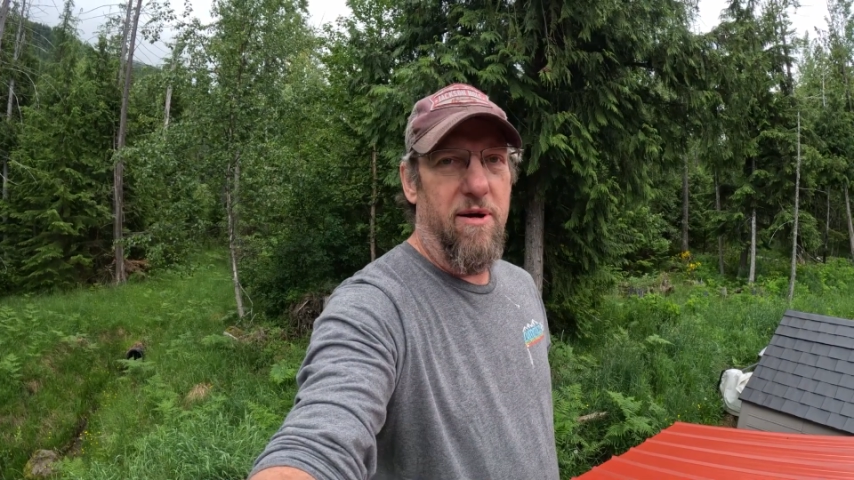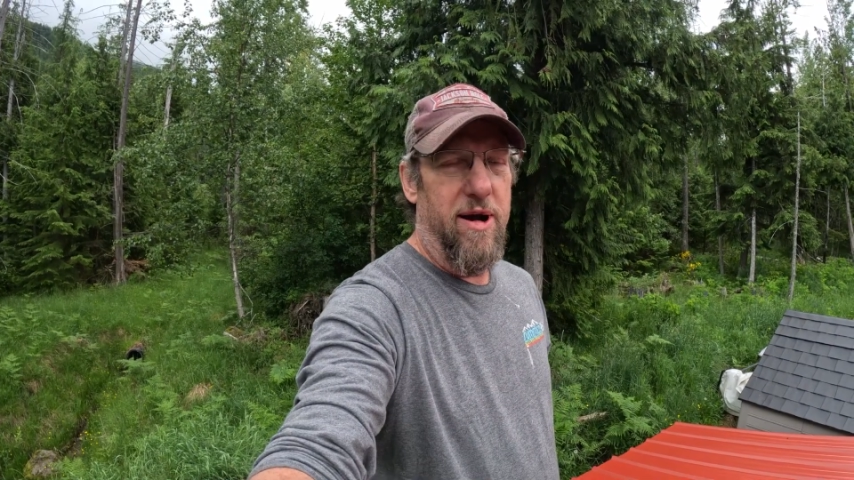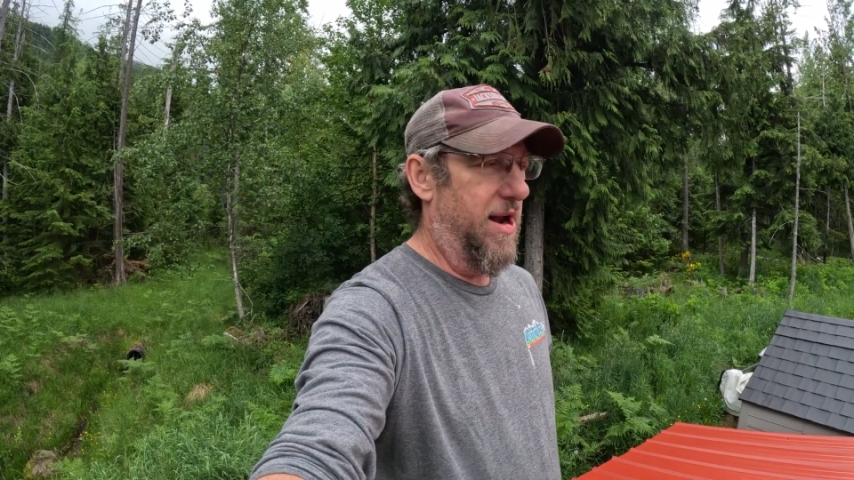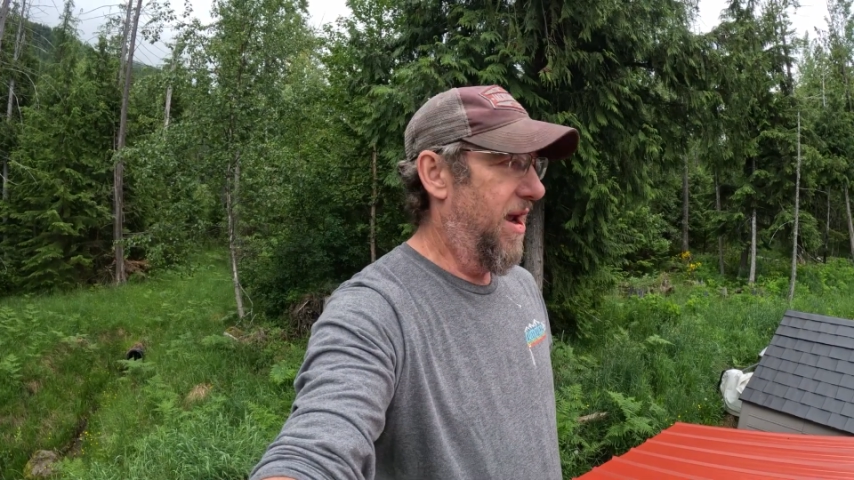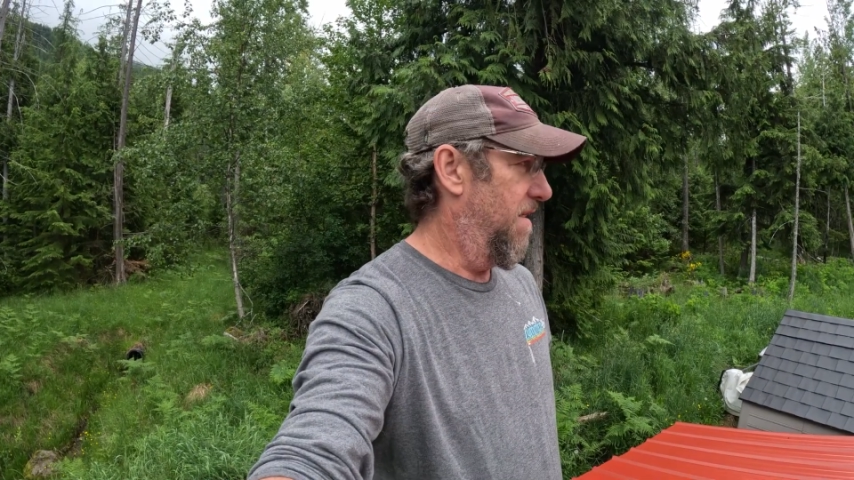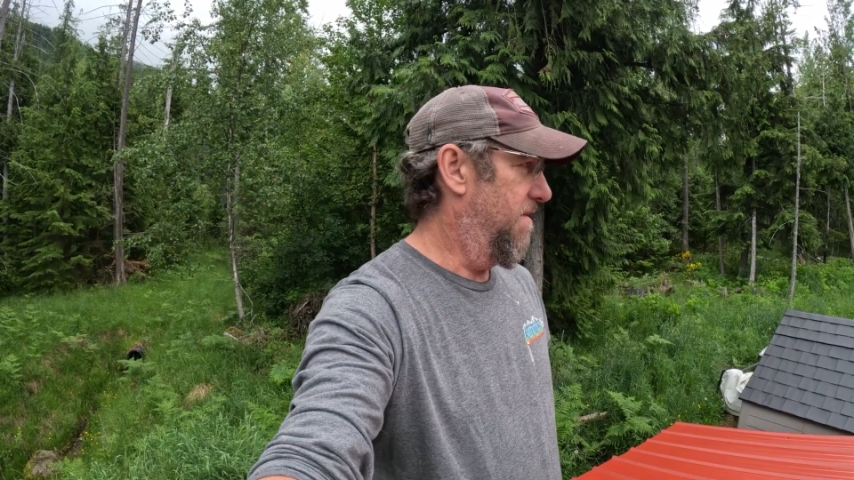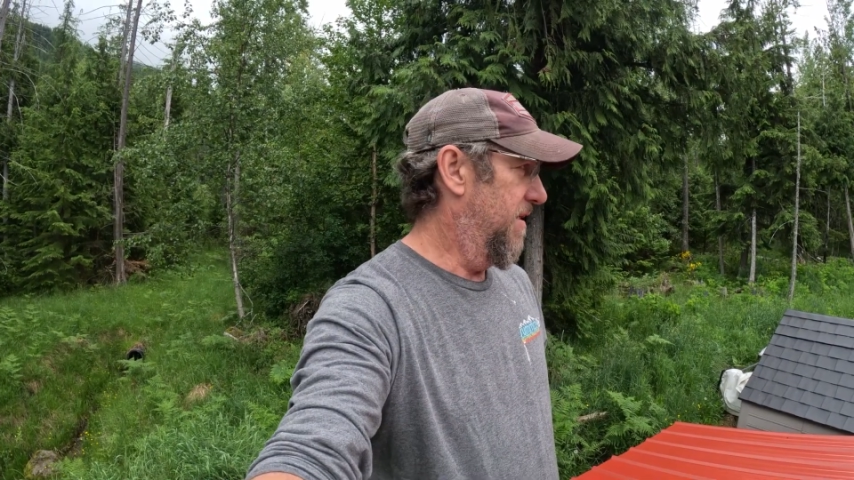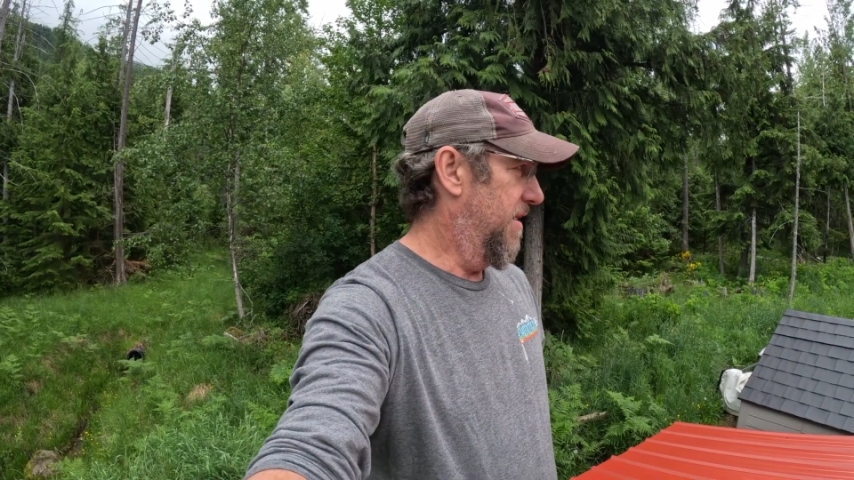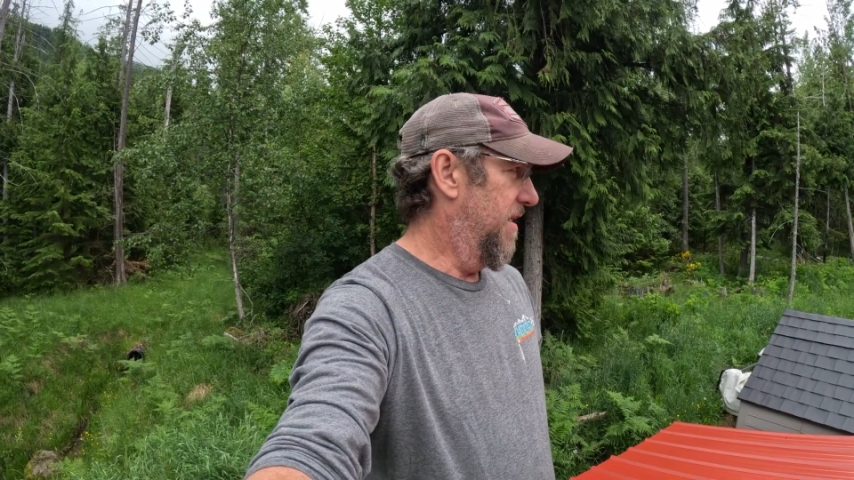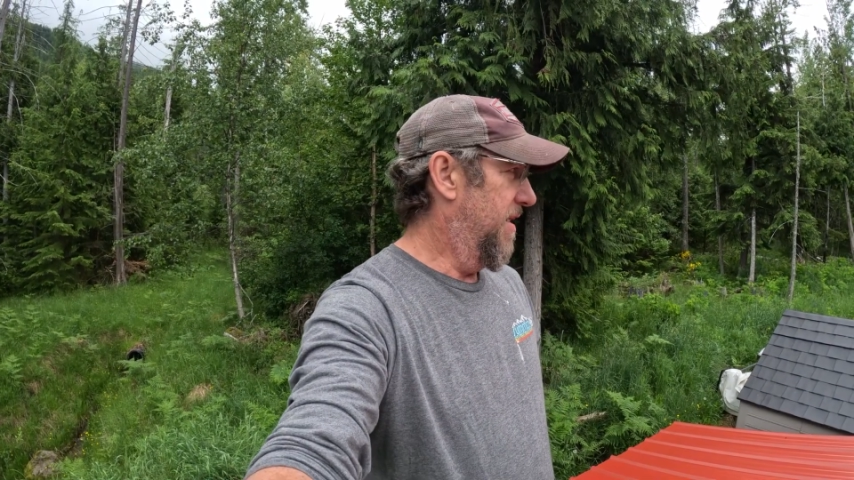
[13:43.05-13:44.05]
right now,
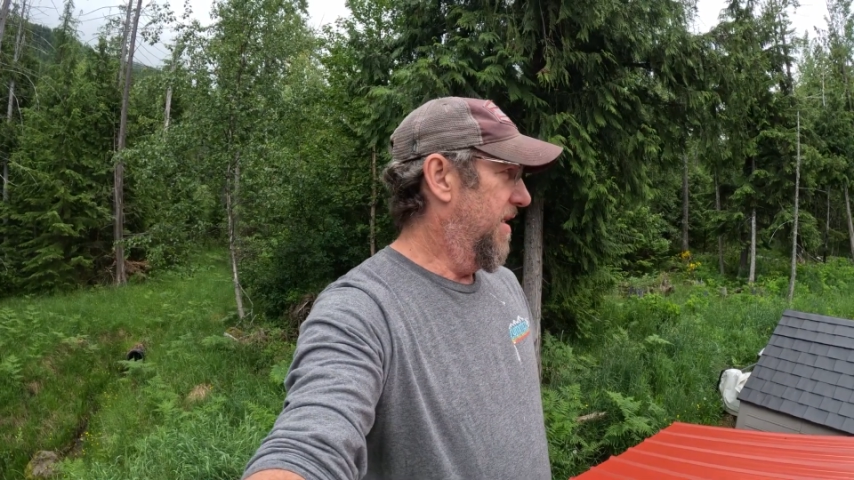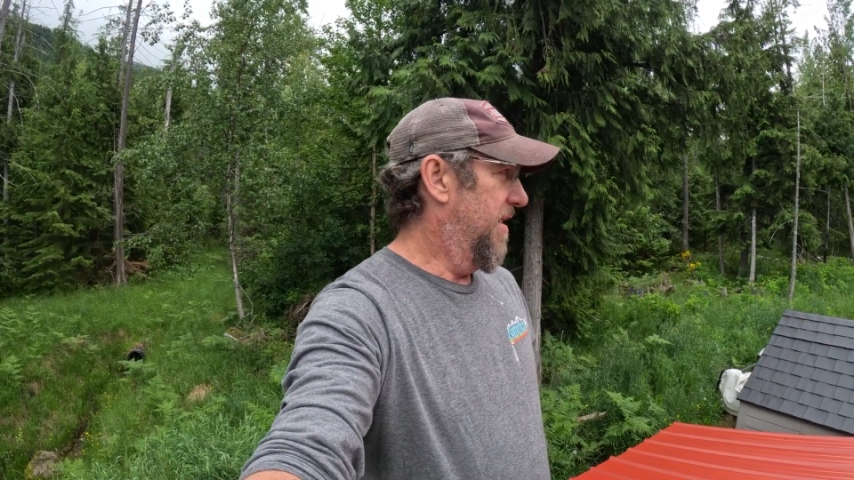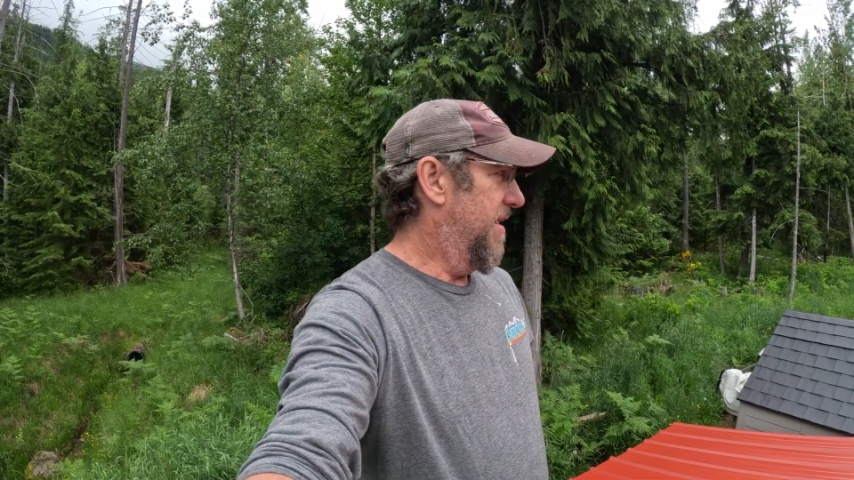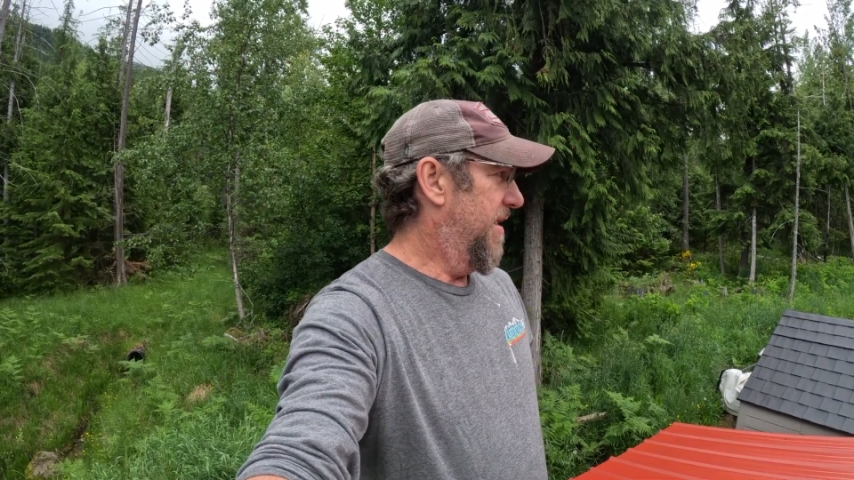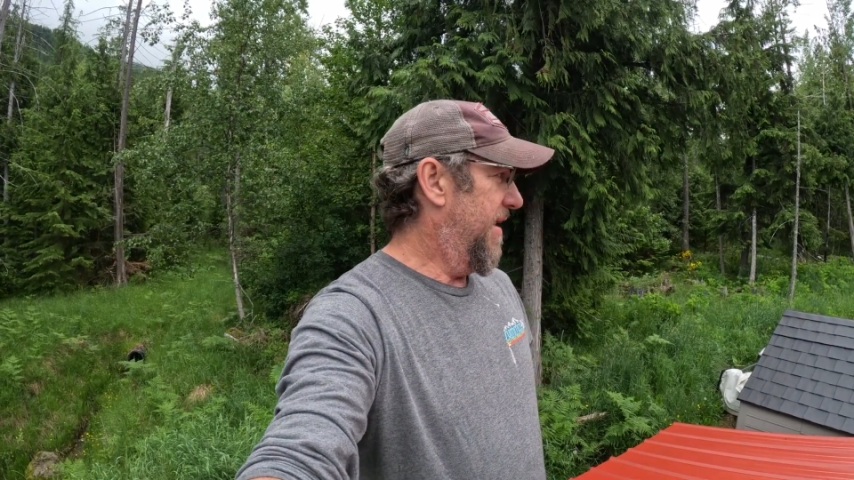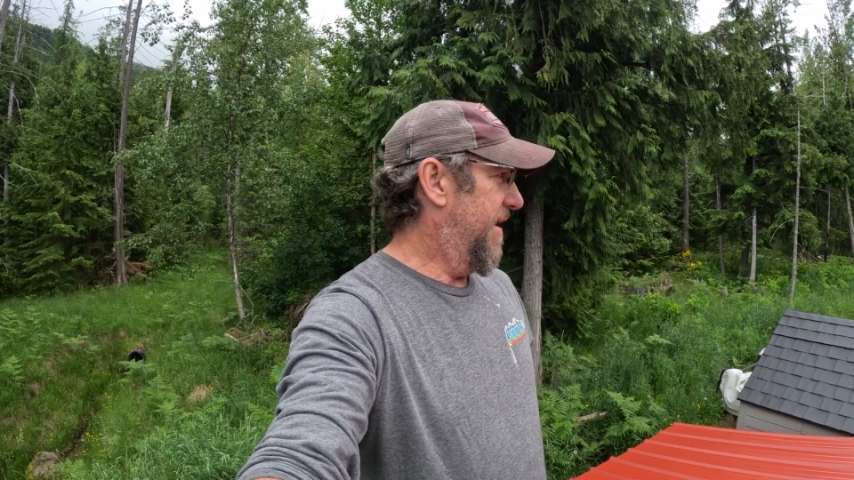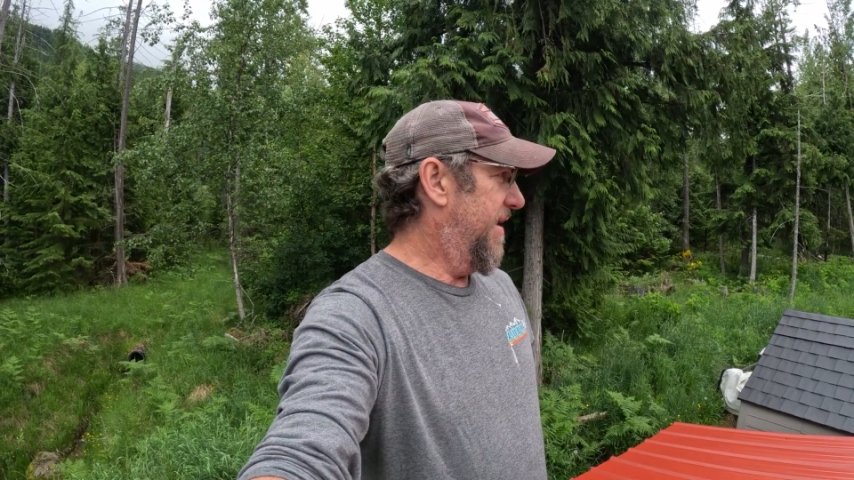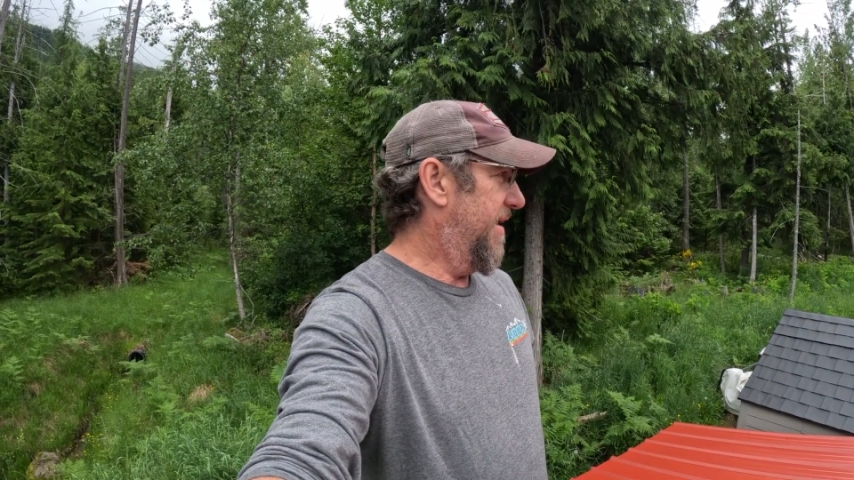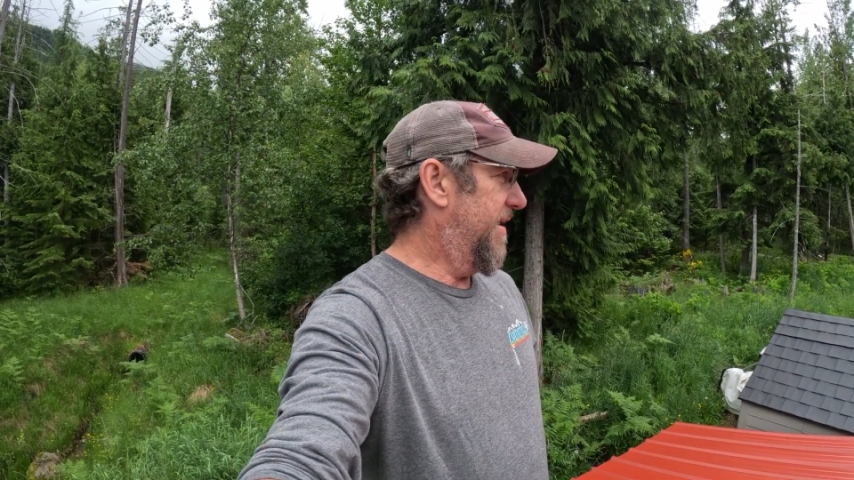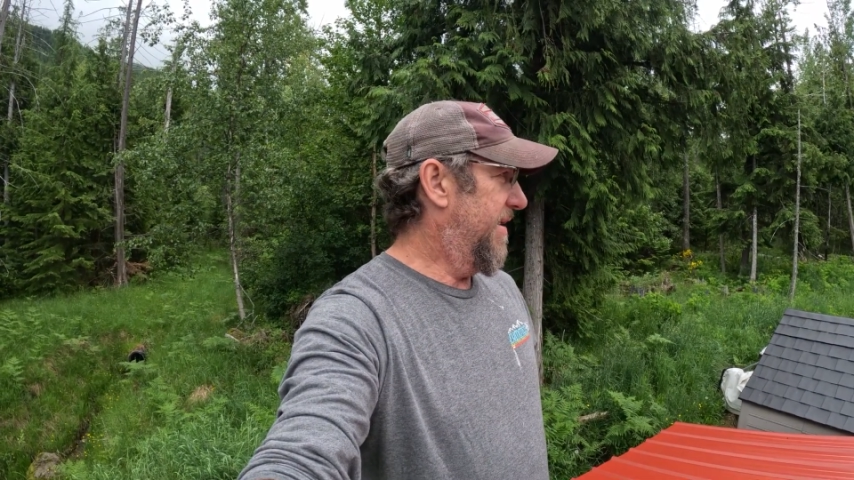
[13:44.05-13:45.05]

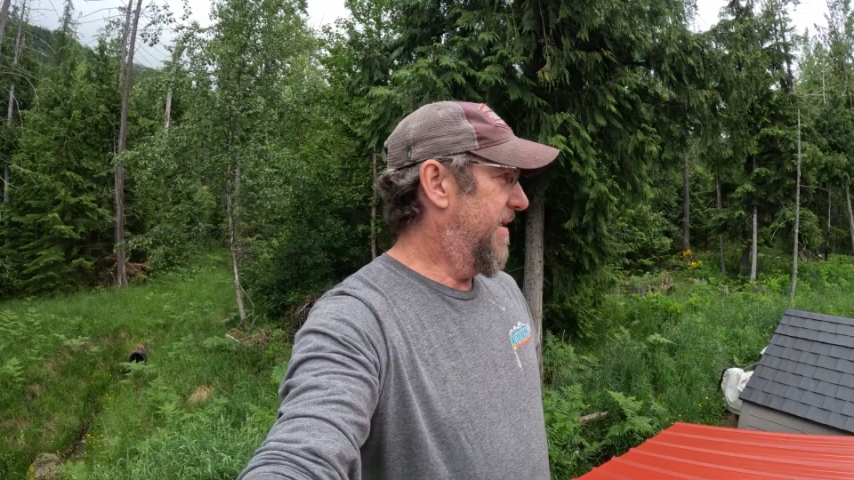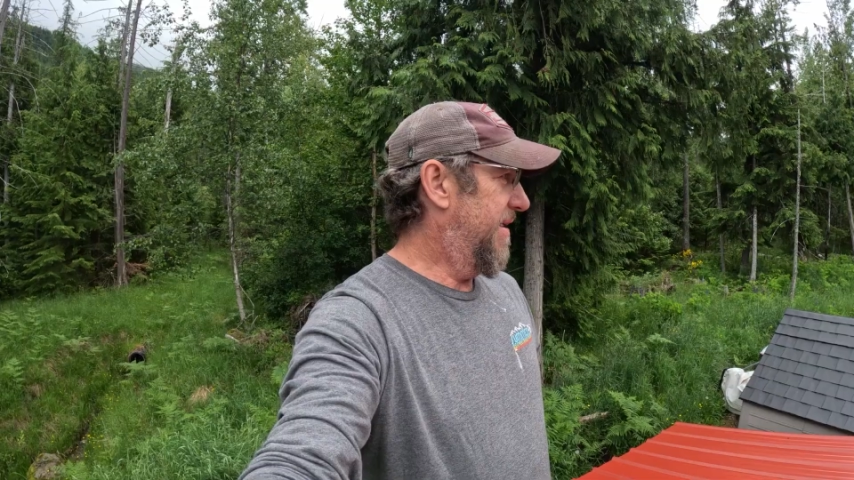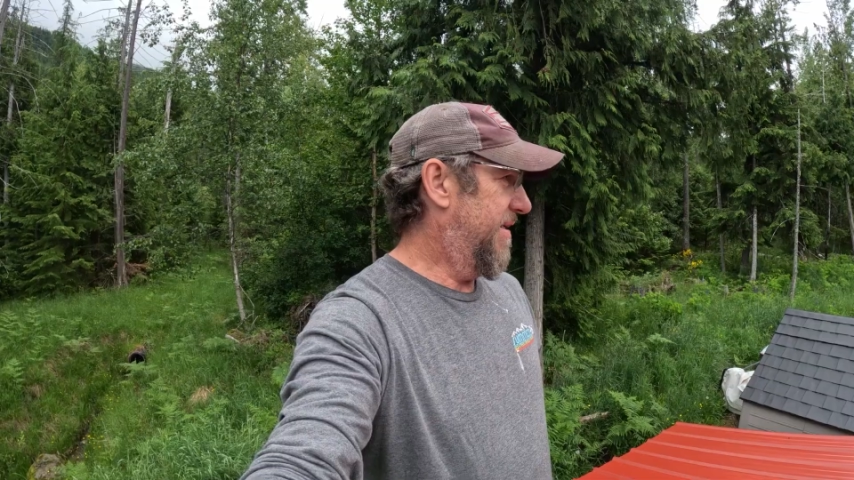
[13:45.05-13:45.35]
and